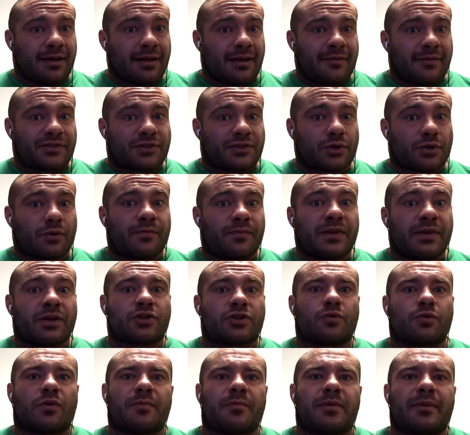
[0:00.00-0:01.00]
So
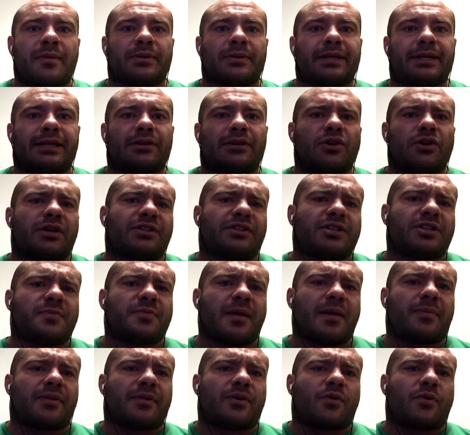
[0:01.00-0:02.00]
when people like look at these
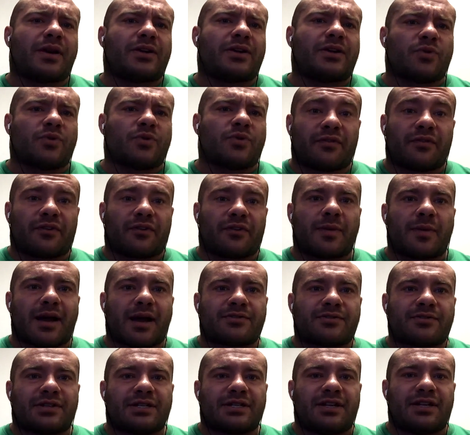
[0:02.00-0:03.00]
people that weigh 1,200 pounds
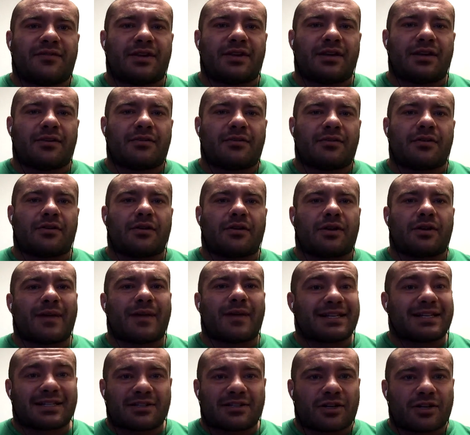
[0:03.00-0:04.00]
on TV and they're like, My
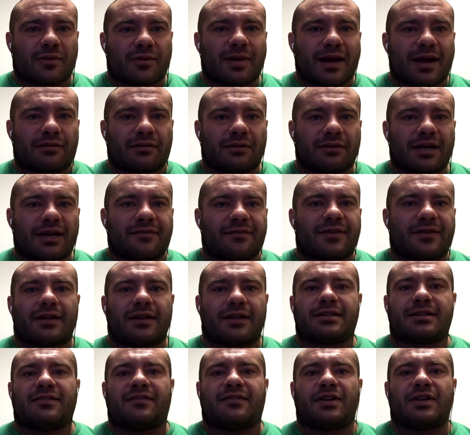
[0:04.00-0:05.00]
600-Pound Life, that
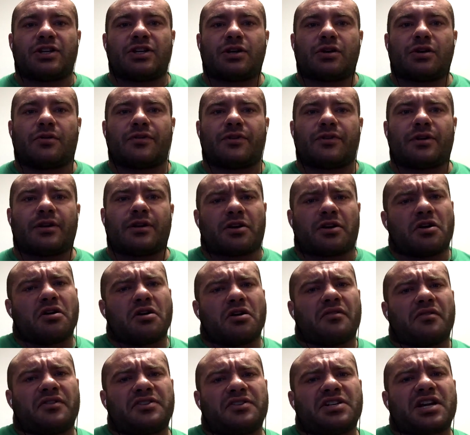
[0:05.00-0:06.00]
TV show, and they're like, oh,
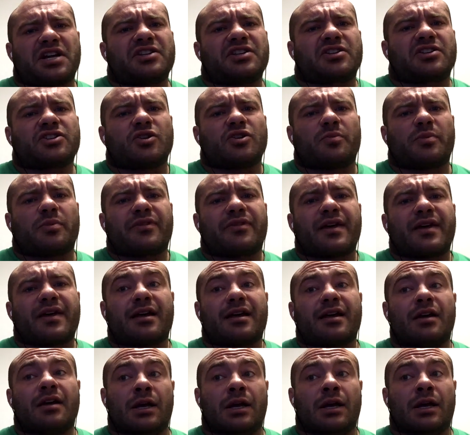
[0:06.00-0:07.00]
these guys are so pathetic.
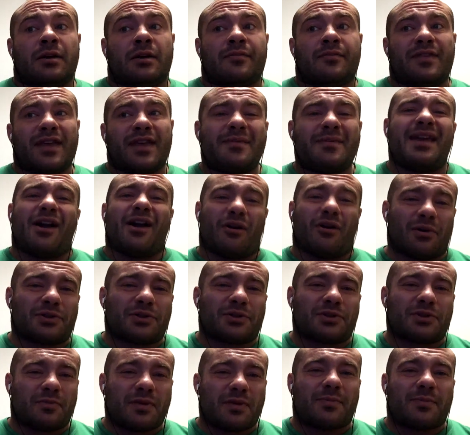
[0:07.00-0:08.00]
They may also
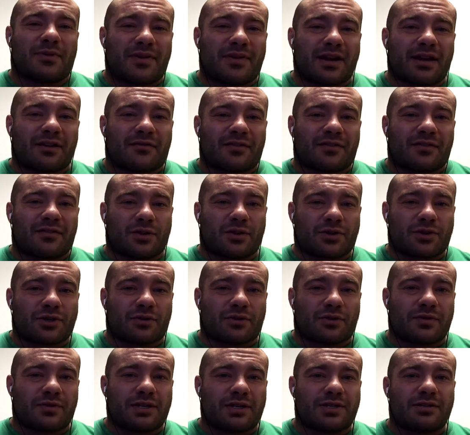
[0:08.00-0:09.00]
be pathetic for social
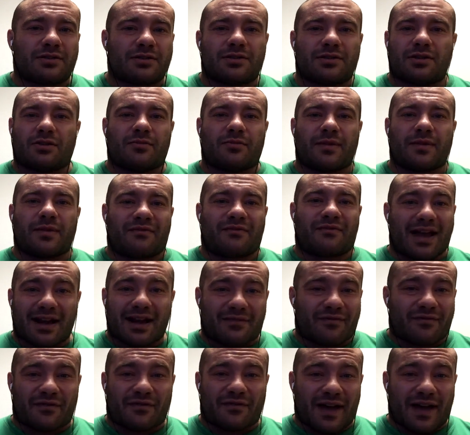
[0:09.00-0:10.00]
reasons, and you may have
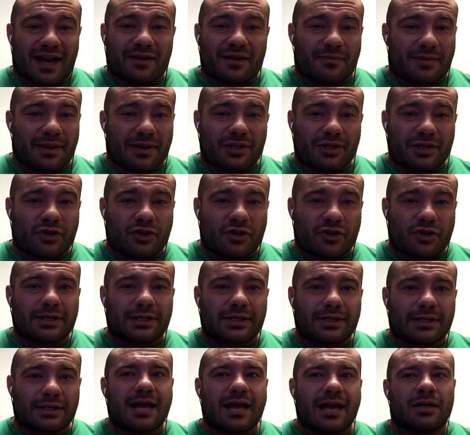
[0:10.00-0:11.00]
a fine opinion holding
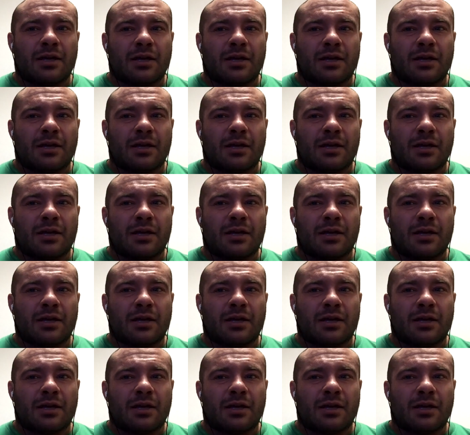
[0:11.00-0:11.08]
that.